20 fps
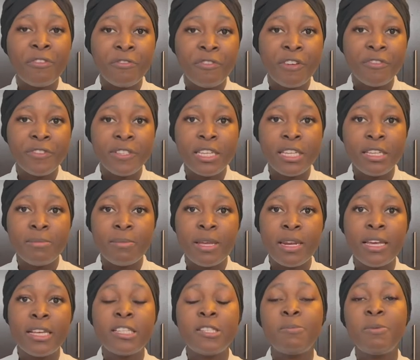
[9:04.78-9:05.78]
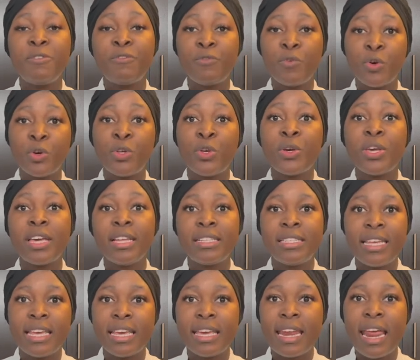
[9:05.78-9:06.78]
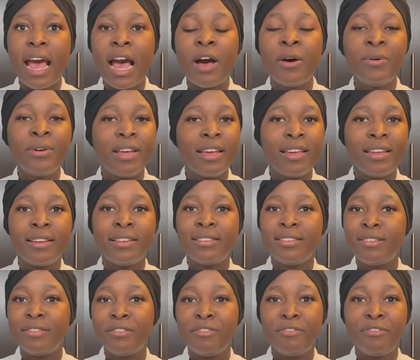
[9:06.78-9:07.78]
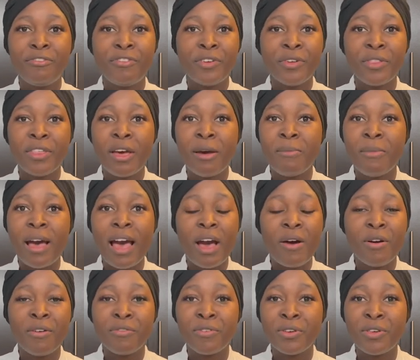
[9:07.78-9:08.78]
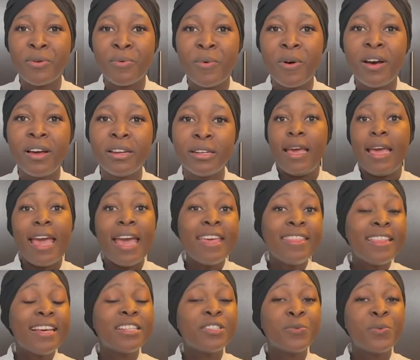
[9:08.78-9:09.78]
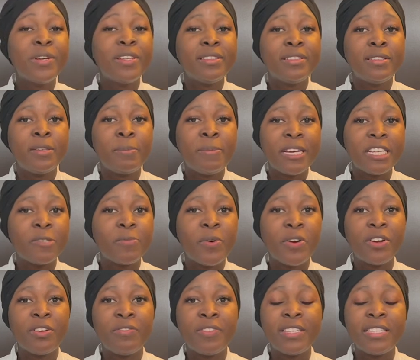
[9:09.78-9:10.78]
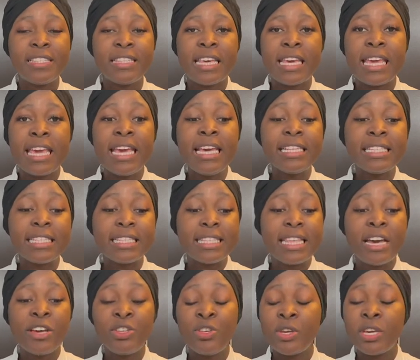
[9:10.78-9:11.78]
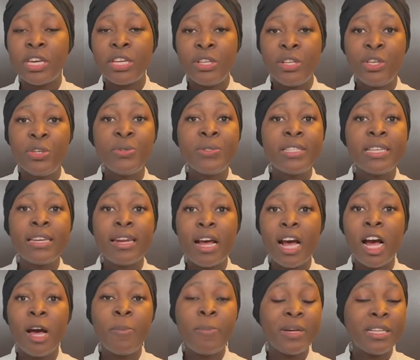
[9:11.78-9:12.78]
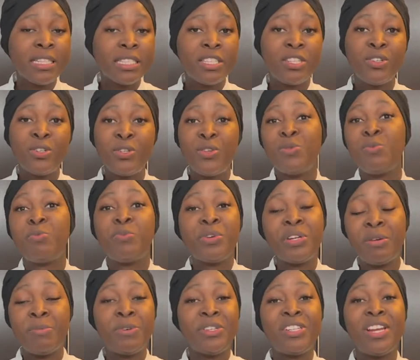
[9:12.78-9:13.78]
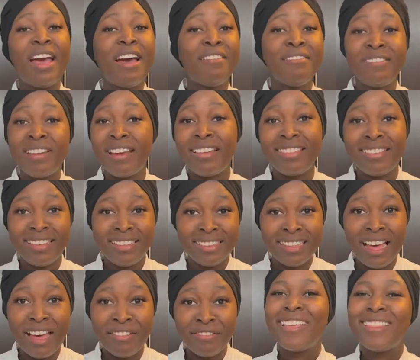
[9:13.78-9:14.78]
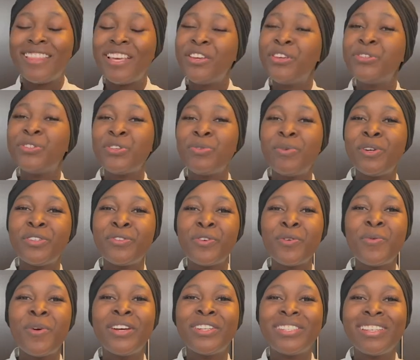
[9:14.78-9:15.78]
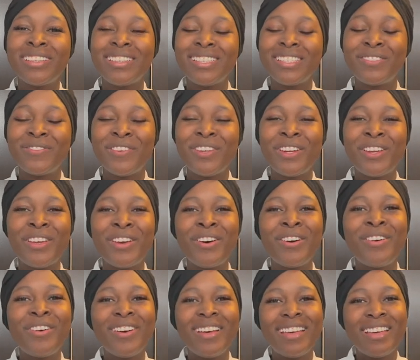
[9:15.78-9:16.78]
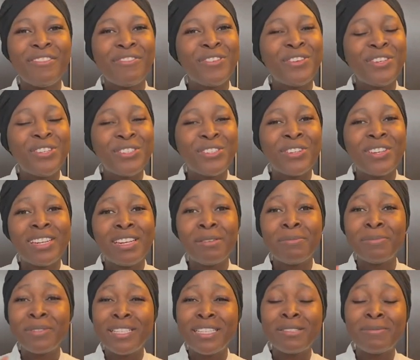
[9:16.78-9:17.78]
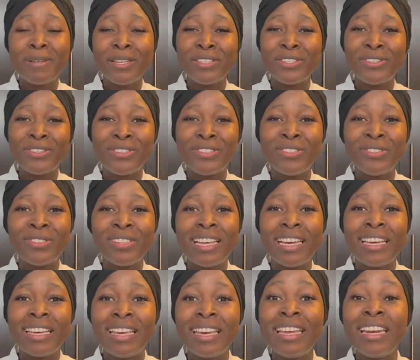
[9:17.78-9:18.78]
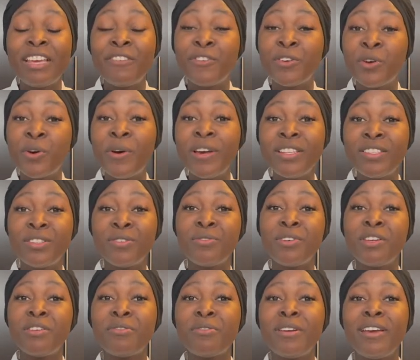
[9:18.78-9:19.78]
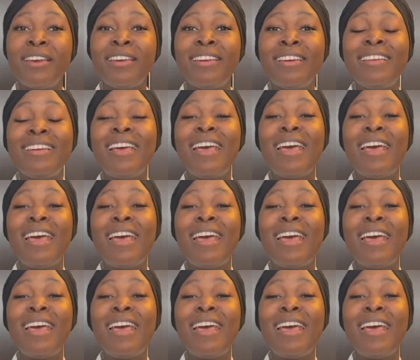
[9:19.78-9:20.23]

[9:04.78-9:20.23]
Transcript: 15 minutes before you can take it out and fill them however you want. And that's what the best part of this thing is, is that you can use it up until you pretty much have nothing left. Thank you so much for watching this video. If you enjoyed it, please make sure to like it. If you're going to recreate it,